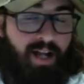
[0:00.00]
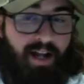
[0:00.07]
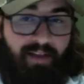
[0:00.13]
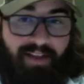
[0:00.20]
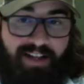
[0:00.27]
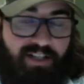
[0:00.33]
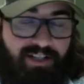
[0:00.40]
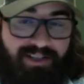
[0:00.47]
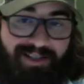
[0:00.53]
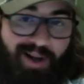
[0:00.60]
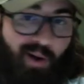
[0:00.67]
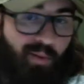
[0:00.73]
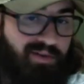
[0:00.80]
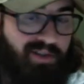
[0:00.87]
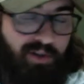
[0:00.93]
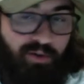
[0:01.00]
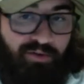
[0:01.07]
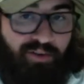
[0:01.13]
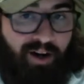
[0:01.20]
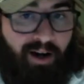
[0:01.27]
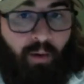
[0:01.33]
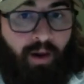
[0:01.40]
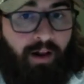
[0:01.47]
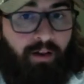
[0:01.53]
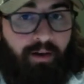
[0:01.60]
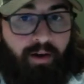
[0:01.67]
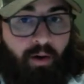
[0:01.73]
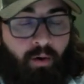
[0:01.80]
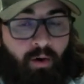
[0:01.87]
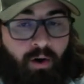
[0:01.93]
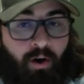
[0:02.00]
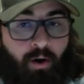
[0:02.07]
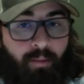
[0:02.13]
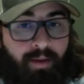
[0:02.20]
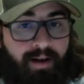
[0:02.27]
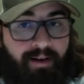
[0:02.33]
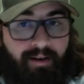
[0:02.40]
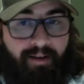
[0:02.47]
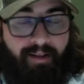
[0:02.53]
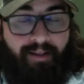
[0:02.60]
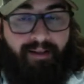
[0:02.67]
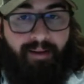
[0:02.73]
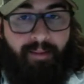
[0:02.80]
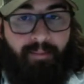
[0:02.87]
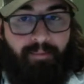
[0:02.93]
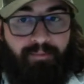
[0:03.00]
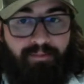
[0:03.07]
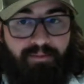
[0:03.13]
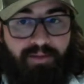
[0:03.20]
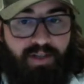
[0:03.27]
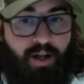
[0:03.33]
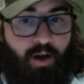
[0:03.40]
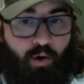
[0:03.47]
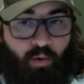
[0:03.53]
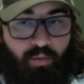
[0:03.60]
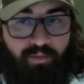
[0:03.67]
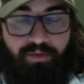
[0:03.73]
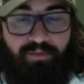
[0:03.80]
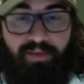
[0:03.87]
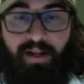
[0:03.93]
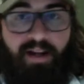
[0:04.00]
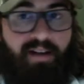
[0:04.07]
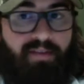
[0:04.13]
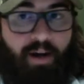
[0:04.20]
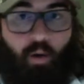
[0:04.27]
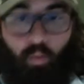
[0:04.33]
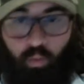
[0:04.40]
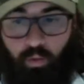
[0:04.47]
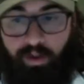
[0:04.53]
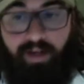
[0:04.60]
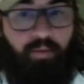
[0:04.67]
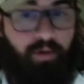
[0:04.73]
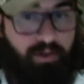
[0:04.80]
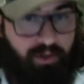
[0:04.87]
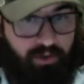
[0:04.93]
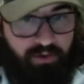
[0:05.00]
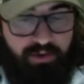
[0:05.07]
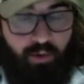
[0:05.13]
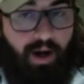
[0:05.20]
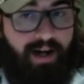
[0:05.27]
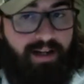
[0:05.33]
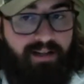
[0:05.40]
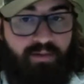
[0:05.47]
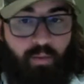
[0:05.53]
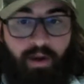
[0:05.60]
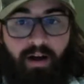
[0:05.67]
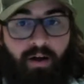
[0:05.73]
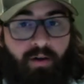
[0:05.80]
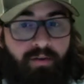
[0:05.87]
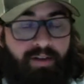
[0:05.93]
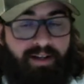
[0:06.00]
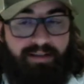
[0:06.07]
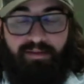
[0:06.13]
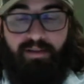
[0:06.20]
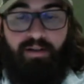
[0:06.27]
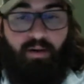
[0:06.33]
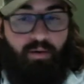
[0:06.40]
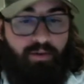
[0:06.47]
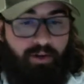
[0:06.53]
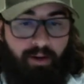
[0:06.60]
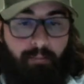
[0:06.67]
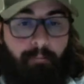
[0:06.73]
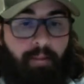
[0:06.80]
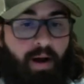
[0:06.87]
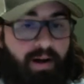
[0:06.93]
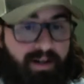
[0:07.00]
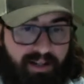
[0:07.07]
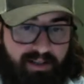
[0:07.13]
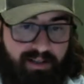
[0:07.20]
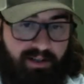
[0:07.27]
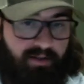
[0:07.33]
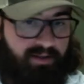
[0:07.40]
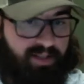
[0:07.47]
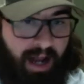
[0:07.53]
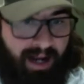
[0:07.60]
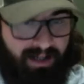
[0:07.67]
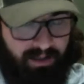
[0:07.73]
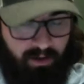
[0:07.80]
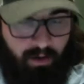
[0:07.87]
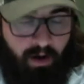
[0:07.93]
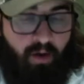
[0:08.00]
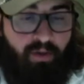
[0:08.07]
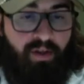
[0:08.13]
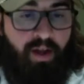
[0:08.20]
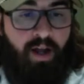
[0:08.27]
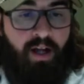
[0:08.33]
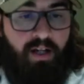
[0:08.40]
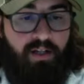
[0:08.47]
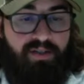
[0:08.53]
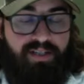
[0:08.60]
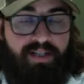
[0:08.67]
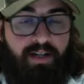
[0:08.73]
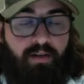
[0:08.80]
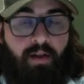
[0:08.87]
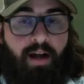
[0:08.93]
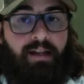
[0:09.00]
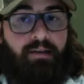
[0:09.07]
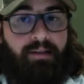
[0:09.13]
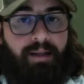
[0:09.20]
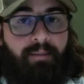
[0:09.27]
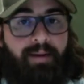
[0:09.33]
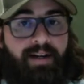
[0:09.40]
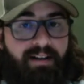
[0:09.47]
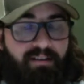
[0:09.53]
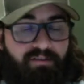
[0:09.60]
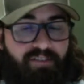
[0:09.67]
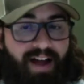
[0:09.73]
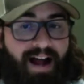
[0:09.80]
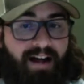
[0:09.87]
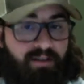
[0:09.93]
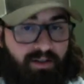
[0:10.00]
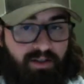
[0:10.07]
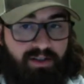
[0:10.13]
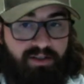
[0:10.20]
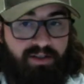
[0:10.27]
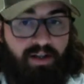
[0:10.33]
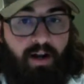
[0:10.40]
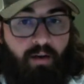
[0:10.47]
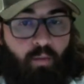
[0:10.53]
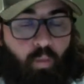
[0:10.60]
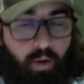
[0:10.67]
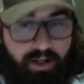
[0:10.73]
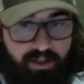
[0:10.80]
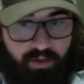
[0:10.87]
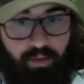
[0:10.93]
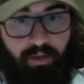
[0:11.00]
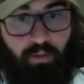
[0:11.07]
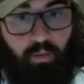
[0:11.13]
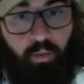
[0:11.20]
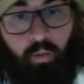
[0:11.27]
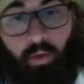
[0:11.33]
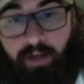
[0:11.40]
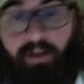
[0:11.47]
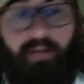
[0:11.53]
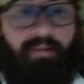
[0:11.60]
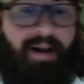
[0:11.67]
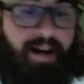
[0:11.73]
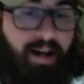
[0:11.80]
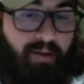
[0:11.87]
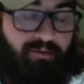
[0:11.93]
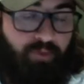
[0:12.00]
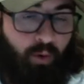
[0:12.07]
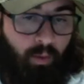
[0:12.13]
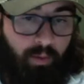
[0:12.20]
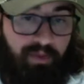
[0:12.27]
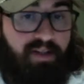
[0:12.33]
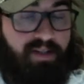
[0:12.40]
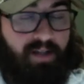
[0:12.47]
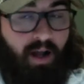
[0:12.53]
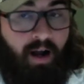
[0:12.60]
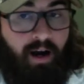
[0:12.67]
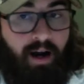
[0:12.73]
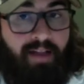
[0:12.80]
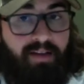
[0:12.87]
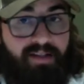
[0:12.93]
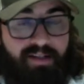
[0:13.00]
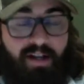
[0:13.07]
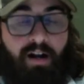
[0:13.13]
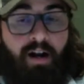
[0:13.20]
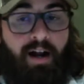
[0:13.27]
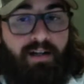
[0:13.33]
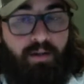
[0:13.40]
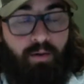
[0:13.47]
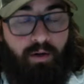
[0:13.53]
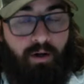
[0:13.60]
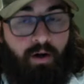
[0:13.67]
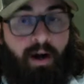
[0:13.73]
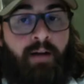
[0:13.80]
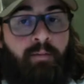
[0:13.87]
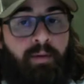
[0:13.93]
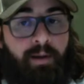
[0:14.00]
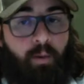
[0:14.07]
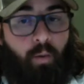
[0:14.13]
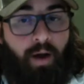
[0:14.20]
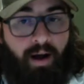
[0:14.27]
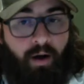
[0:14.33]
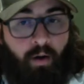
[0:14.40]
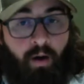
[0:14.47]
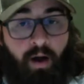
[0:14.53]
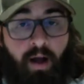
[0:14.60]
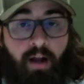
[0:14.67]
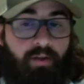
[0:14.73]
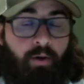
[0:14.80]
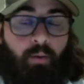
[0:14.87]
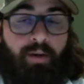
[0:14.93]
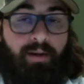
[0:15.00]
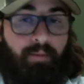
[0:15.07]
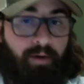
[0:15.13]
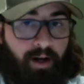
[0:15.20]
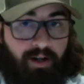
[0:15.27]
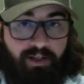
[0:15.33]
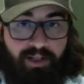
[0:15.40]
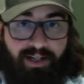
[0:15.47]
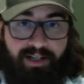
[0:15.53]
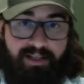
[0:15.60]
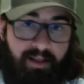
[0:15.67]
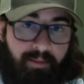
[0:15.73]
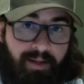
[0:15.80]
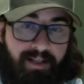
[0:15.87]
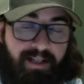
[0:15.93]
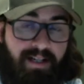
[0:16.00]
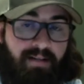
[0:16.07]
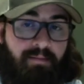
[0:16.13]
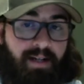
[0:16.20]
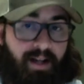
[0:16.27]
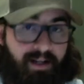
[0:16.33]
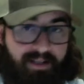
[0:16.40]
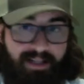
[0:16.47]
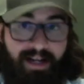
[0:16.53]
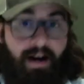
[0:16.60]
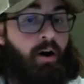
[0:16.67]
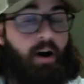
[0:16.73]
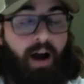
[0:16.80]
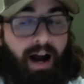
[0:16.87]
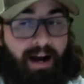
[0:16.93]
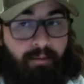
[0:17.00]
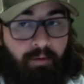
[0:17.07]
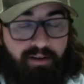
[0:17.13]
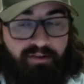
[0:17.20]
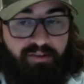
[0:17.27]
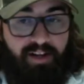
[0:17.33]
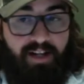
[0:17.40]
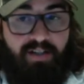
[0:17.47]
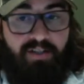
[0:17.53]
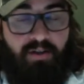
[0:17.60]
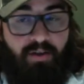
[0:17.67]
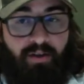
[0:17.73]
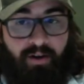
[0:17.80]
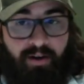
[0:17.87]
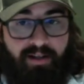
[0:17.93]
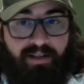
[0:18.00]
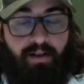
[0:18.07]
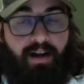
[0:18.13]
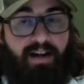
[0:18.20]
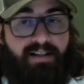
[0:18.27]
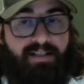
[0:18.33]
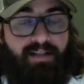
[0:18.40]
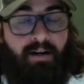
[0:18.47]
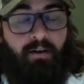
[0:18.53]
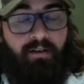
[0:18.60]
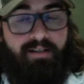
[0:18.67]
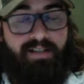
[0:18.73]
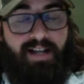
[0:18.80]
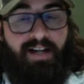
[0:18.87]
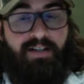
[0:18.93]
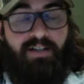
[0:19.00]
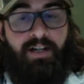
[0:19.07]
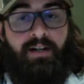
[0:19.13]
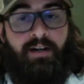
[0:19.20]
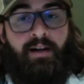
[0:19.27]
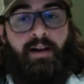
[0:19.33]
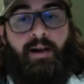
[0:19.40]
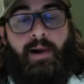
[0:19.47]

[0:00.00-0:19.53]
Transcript: They just don't do very well in Oklahoma. Um, so they don't reproduce quite as well. They, you know, their abundance, their size growth. You see a lot of limiting factors which we really make up for with the guy. The guy do incredibly well. Their reproduction is limited because they are hybrid fish, so there is a lot of sterilization.